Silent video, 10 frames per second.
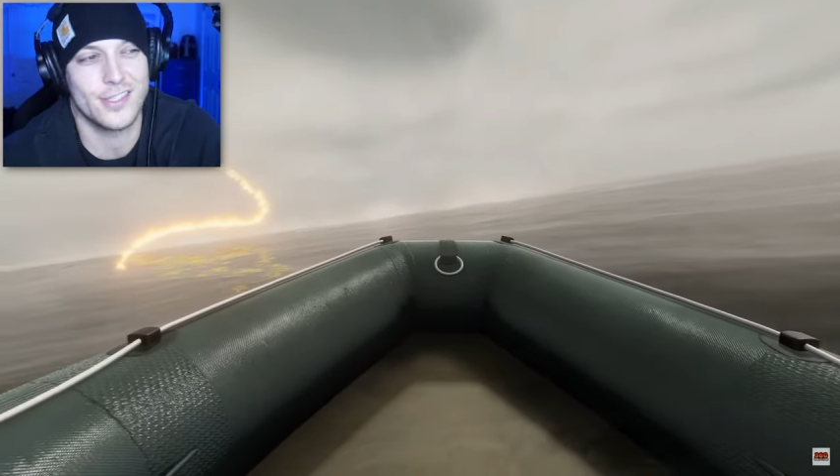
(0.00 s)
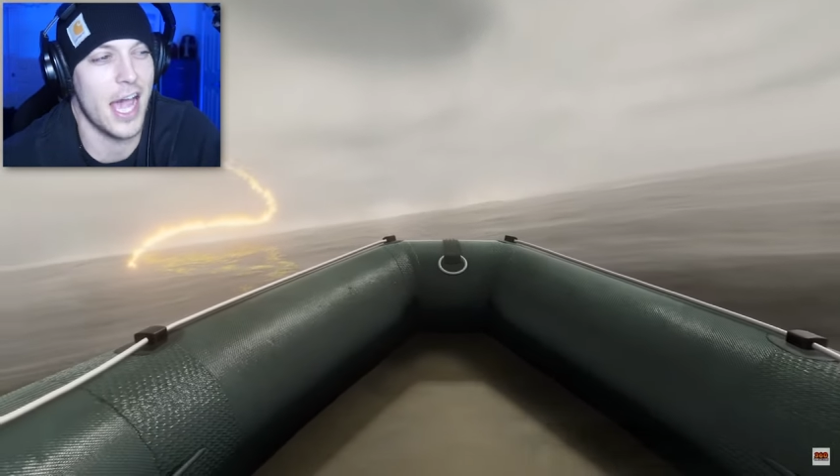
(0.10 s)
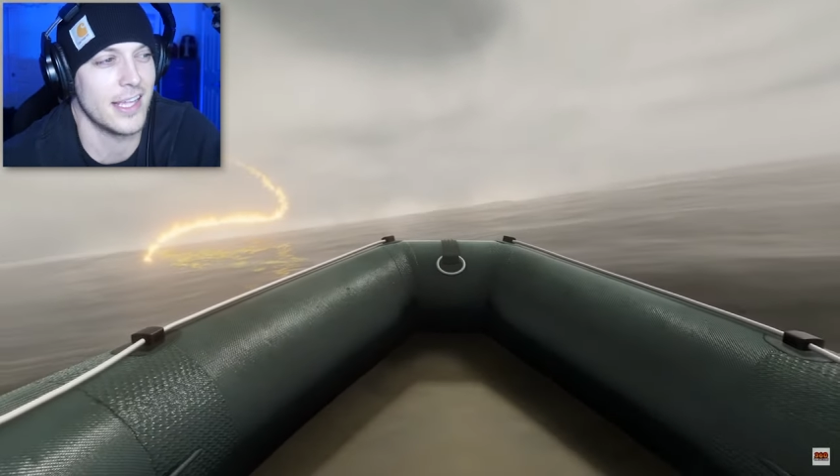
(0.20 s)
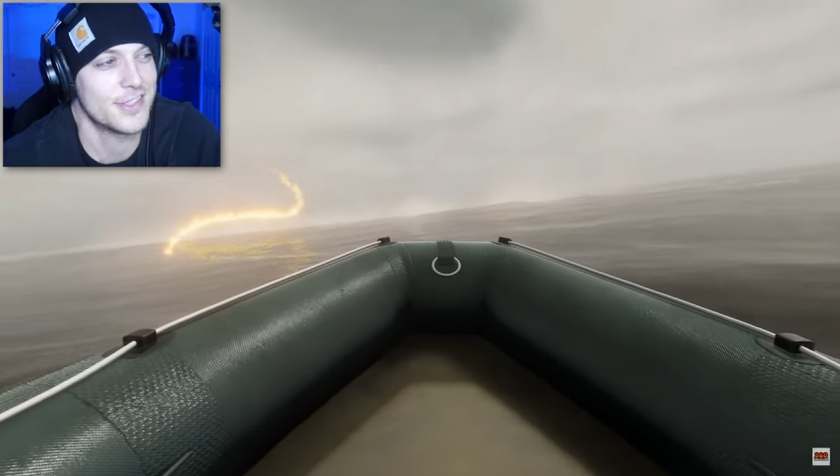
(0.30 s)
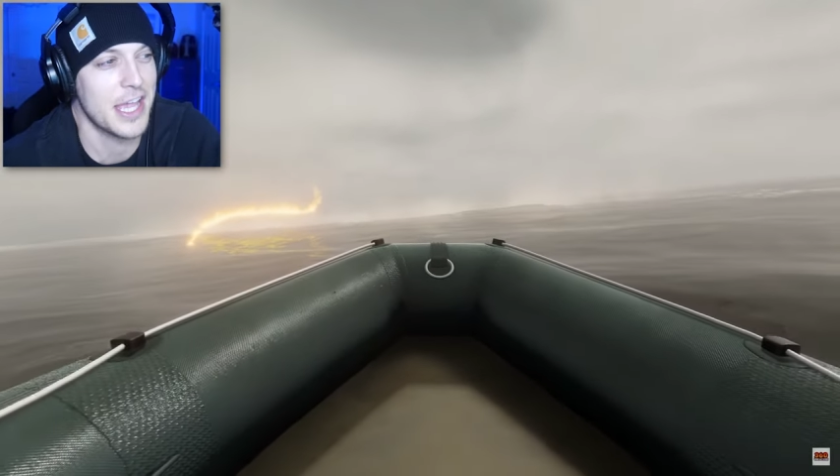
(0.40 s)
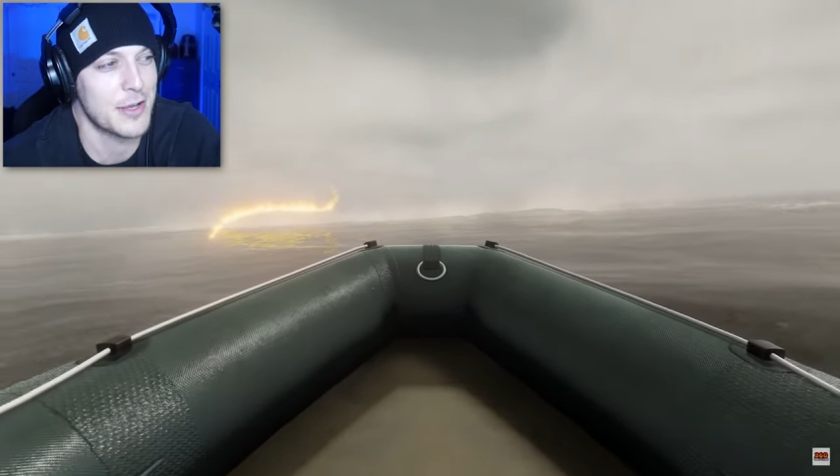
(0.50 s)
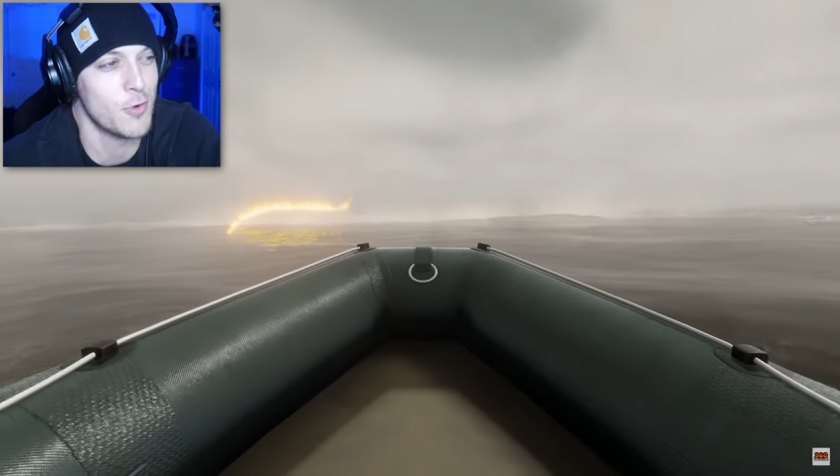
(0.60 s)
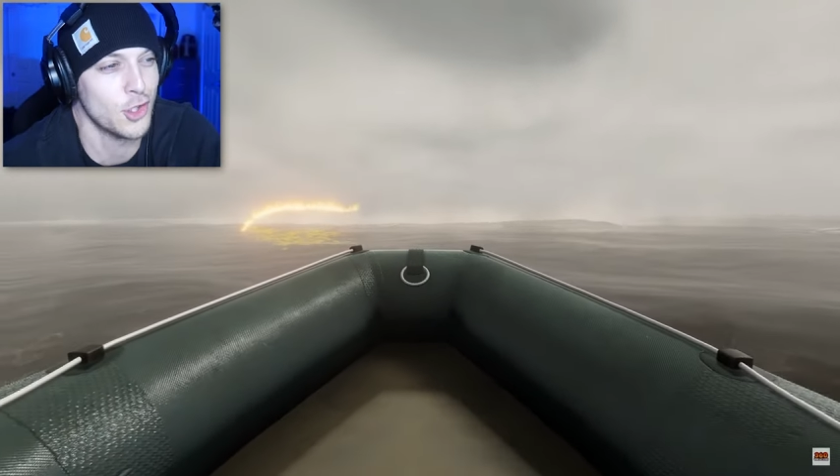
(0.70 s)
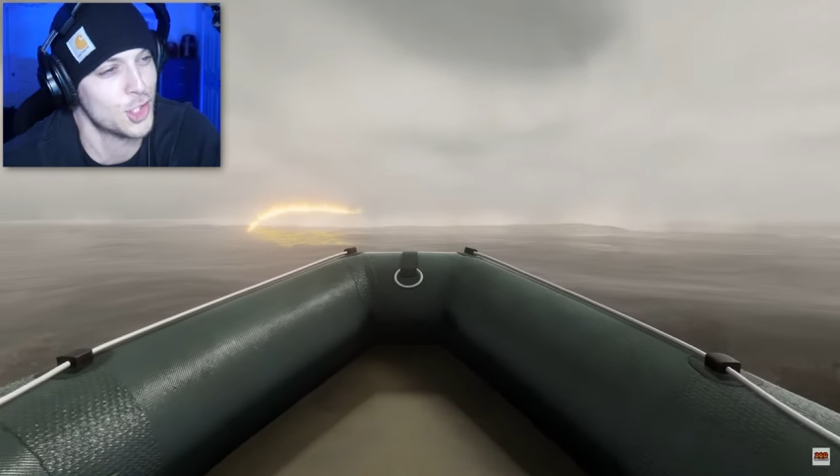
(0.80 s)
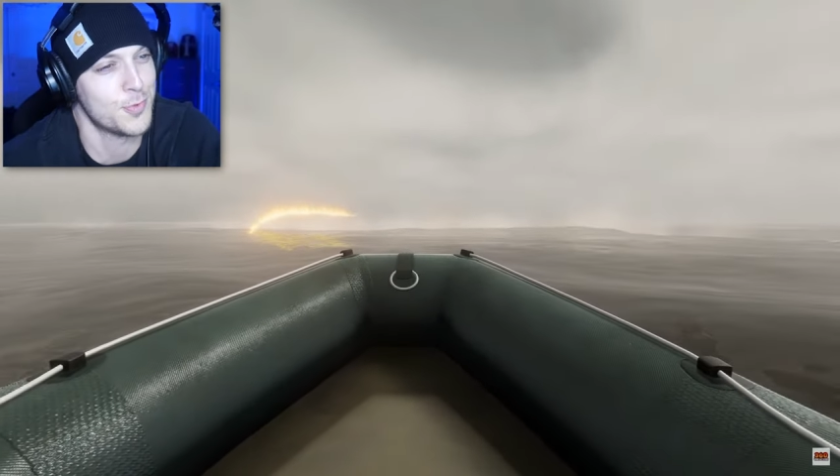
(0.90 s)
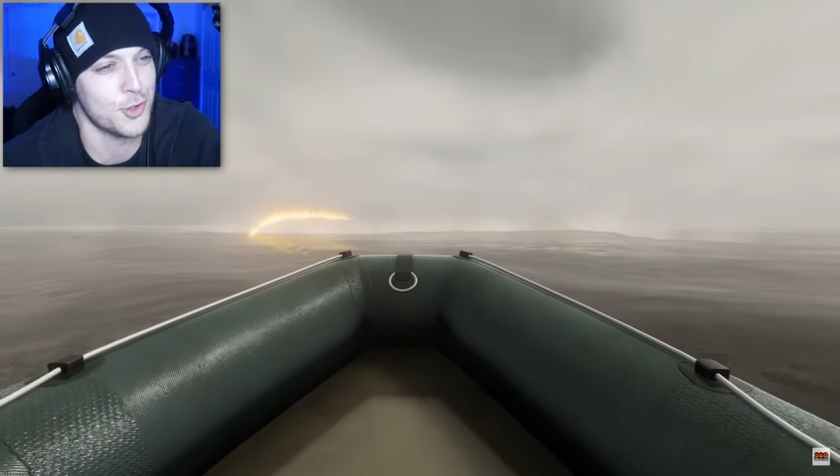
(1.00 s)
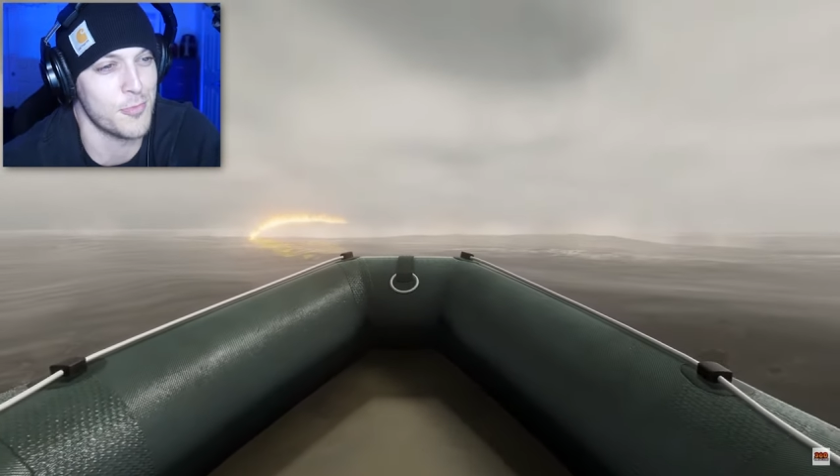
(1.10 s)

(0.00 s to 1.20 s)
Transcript: has like multiple